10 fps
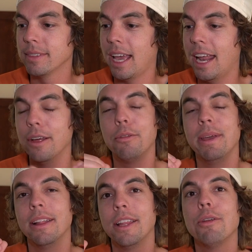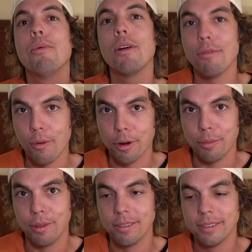And it'll be a little more
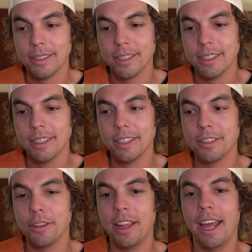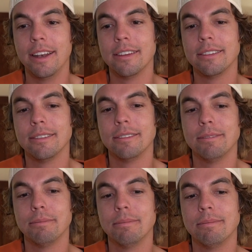affordable so that
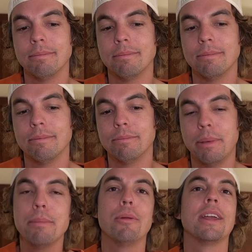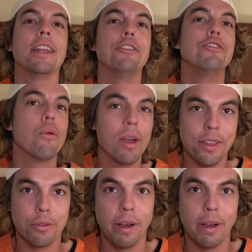people can enjoy this